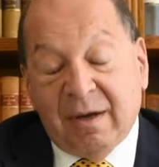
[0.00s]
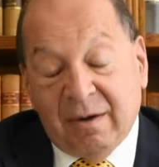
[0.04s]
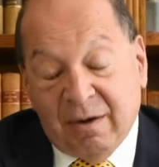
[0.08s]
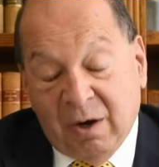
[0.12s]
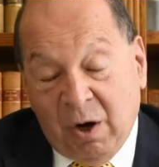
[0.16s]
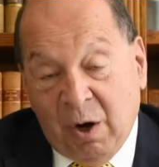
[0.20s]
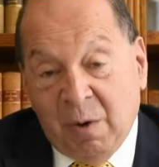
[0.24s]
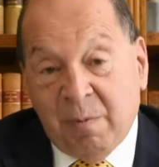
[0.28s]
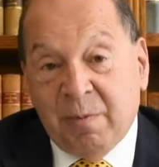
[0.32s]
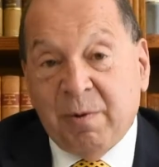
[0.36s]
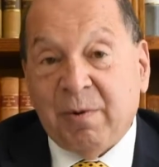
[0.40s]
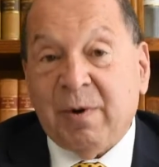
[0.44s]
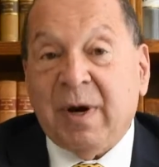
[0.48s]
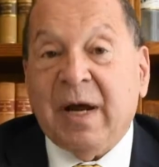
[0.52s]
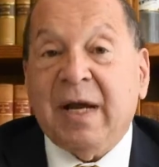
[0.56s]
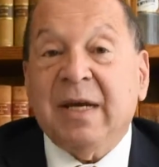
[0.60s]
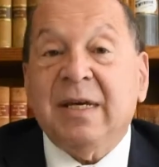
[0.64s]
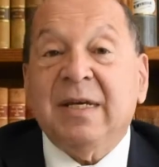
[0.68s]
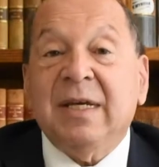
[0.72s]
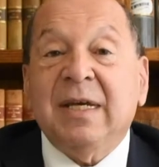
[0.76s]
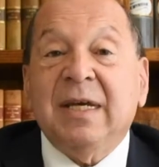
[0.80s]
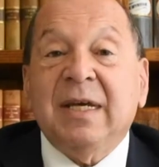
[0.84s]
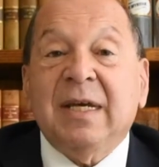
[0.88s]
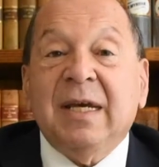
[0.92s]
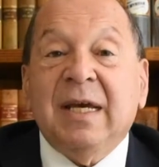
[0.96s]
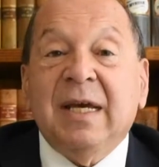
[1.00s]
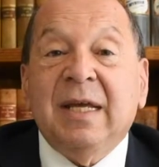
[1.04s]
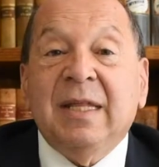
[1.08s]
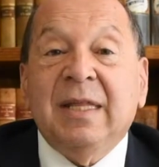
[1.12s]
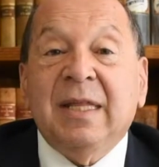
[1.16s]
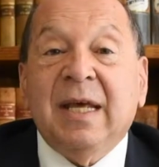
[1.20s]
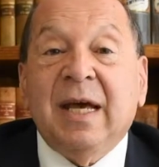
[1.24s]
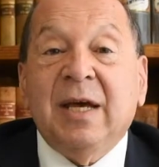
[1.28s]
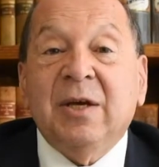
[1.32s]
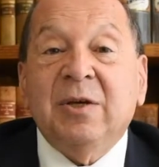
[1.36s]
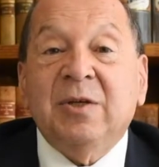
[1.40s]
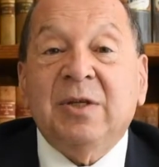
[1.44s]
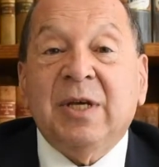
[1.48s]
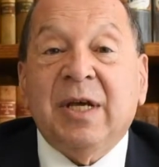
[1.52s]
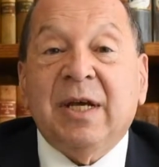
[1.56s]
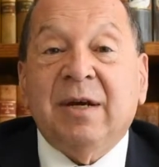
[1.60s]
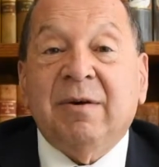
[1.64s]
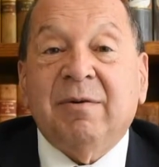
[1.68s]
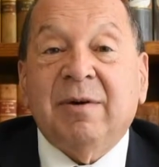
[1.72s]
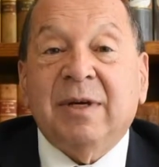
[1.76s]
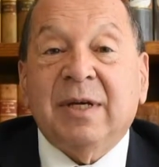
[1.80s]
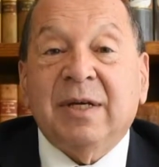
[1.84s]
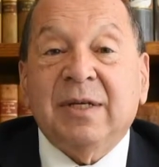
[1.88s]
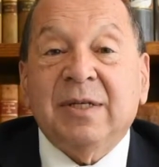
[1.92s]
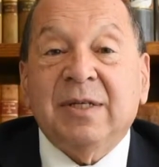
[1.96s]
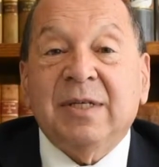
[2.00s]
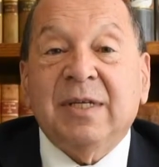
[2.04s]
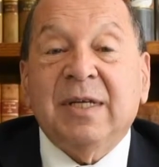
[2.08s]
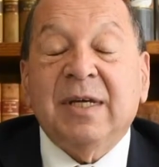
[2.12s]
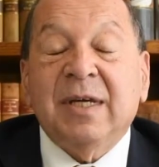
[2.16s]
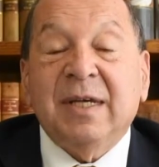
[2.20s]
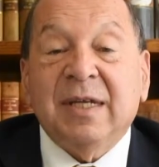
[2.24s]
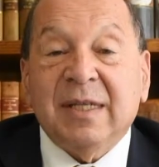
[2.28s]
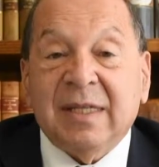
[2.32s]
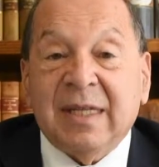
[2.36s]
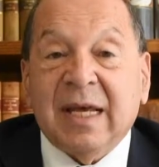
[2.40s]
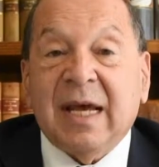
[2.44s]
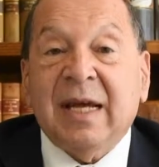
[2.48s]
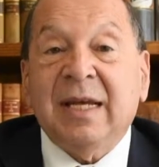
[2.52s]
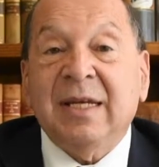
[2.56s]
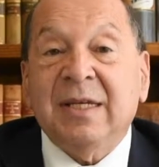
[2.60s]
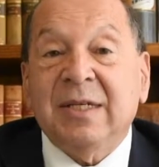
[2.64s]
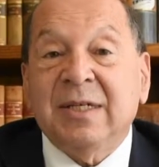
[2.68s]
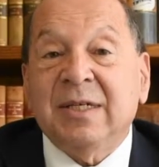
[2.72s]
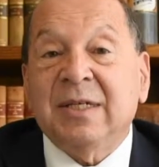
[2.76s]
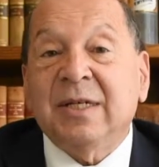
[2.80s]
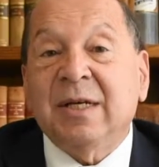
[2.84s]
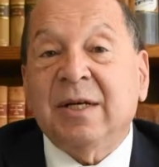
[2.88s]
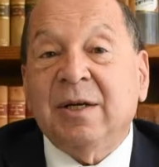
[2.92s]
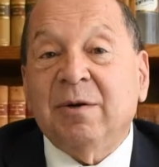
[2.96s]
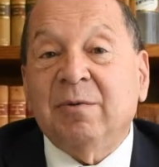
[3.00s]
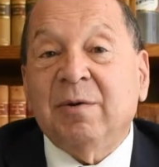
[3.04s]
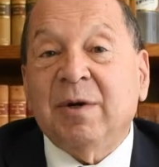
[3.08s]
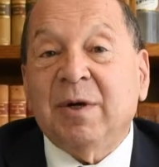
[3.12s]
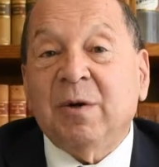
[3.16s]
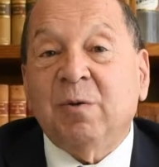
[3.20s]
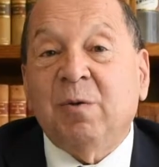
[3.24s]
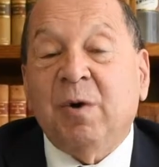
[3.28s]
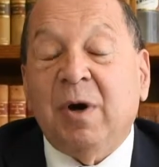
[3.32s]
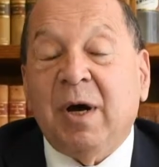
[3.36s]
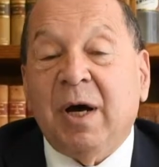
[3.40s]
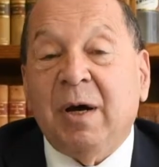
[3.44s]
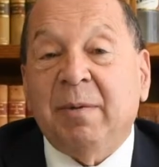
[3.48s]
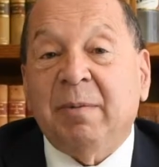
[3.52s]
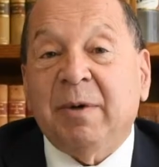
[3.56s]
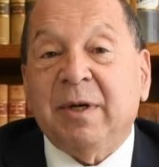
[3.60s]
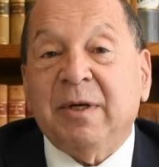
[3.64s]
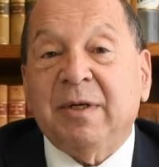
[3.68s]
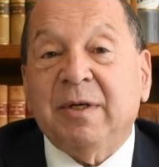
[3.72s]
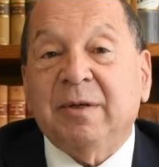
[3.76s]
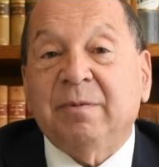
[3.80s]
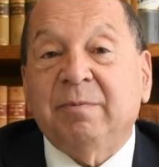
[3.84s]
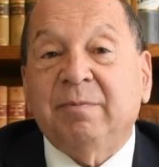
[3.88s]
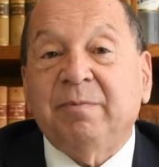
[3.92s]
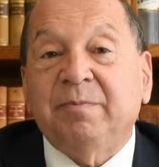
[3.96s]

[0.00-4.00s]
operating in those areas. That is still a requirement.